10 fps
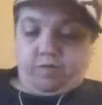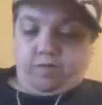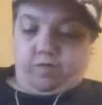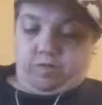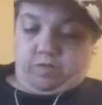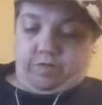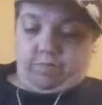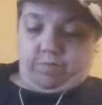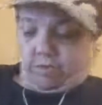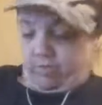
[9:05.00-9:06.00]
Okay, right
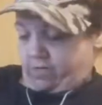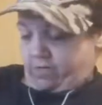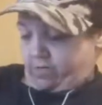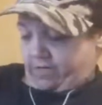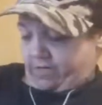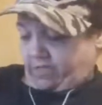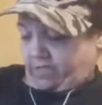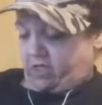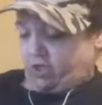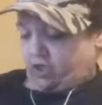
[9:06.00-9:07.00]
away I know I got a
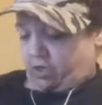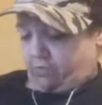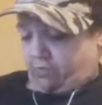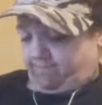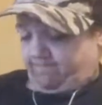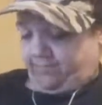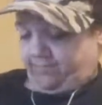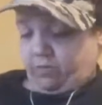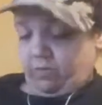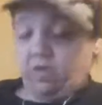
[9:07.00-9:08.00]
t-shirt.
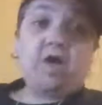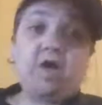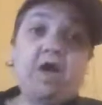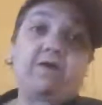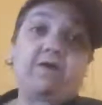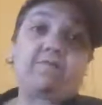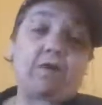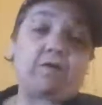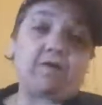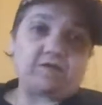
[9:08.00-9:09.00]
And if I don't like
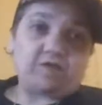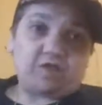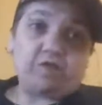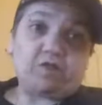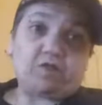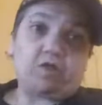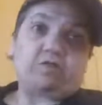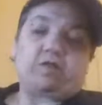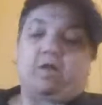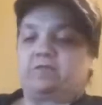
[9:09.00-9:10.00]
this t-shirt, yeah, I'll
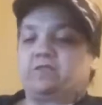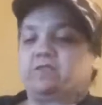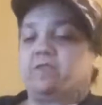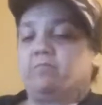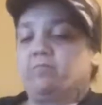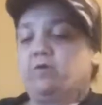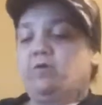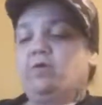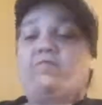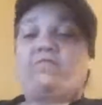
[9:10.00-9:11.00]
sell them for
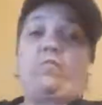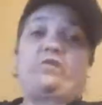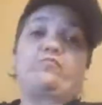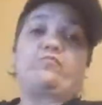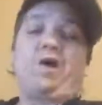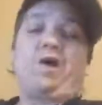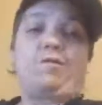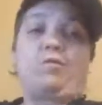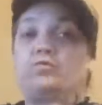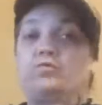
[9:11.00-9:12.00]
what they're going through. I
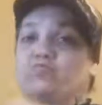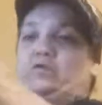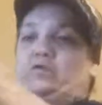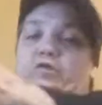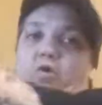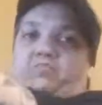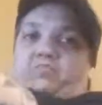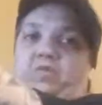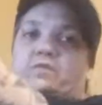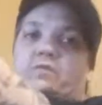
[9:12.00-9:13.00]
don't usually lower the price
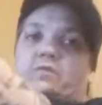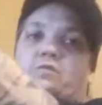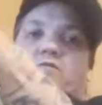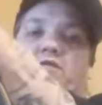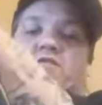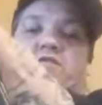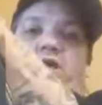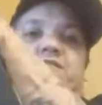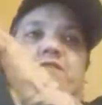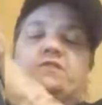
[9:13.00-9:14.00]
on those. i sell, I sell
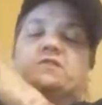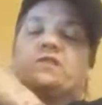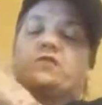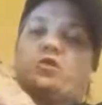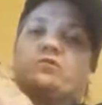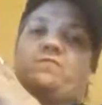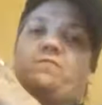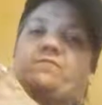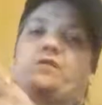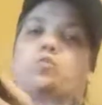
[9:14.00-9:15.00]
the t-shirts for about
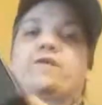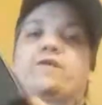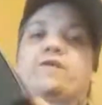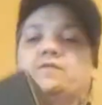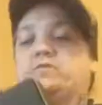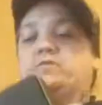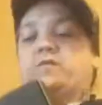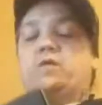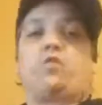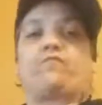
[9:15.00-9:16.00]
20 That's what they go
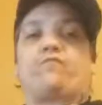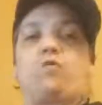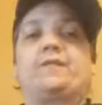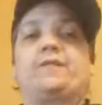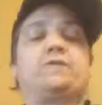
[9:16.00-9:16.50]
for online.